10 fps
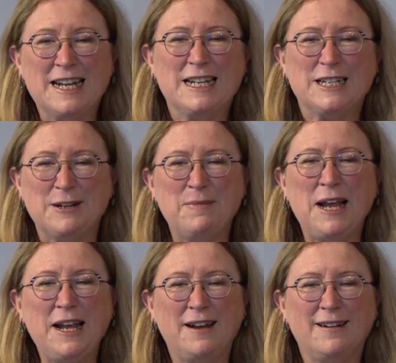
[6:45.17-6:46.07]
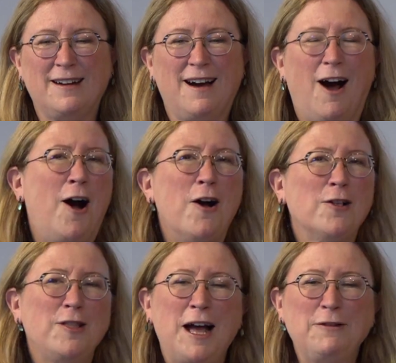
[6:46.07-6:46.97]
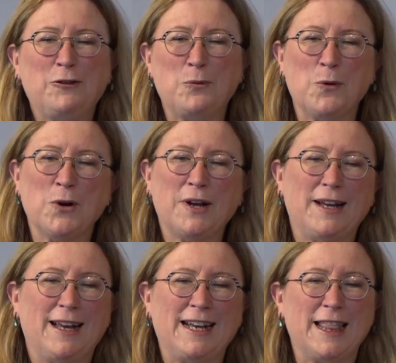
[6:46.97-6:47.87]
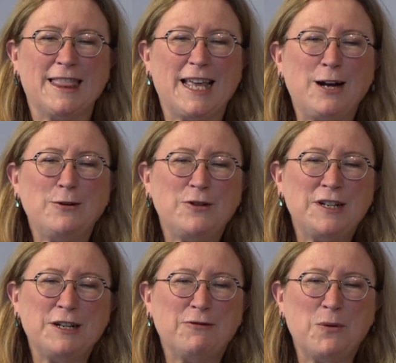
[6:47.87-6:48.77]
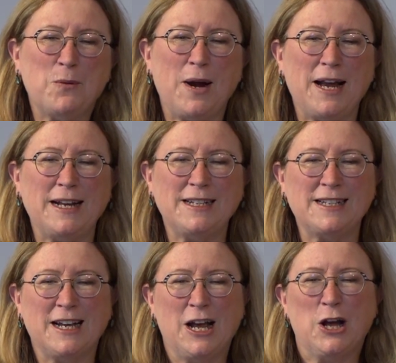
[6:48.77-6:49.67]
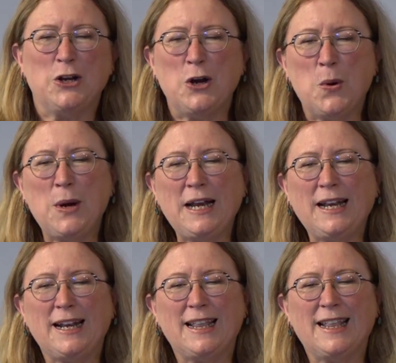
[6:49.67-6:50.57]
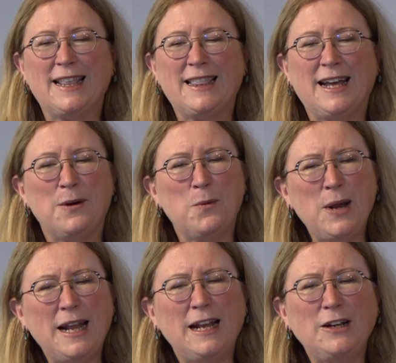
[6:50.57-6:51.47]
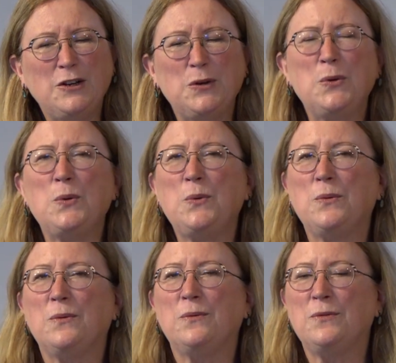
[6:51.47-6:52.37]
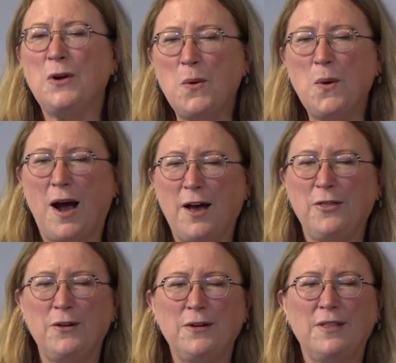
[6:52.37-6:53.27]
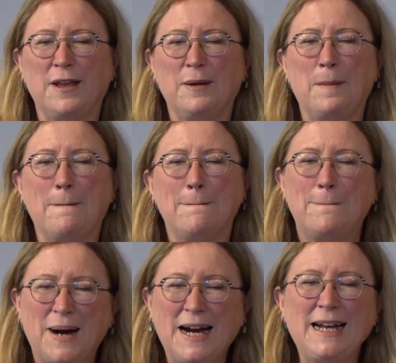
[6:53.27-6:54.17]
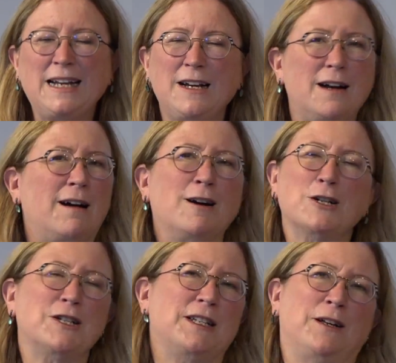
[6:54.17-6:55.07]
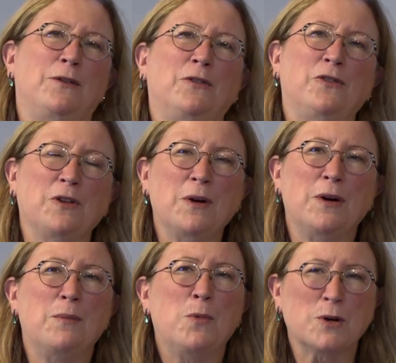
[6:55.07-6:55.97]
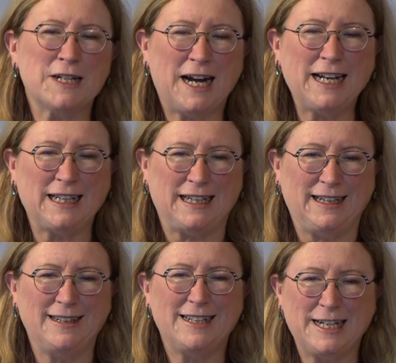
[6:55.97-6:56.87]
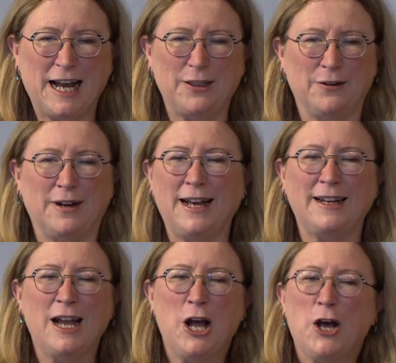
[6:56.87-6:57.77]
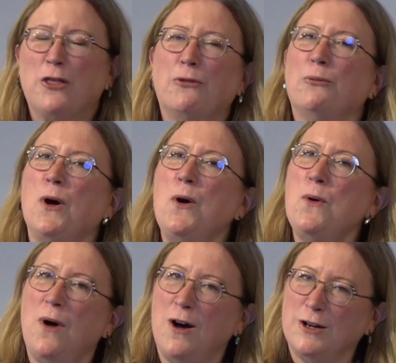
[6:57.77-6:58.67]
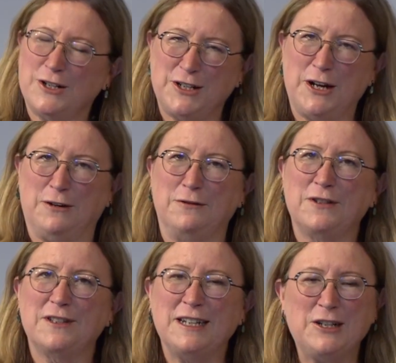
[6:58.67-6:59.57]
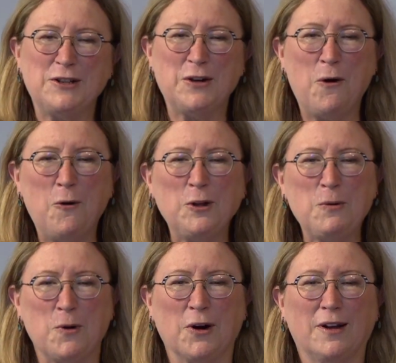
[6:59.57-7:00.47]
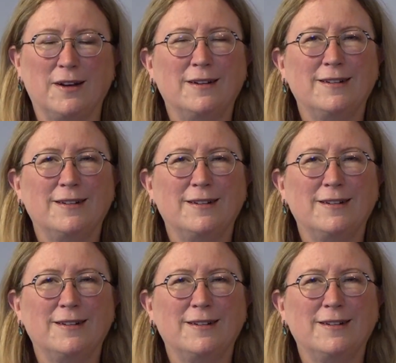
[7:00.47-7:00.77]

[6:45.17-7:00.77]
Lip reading: to make our life's work in 1,000 different ways, knowing that we can do no other than bind ourselves more tightly together and throw ourselves into the holy work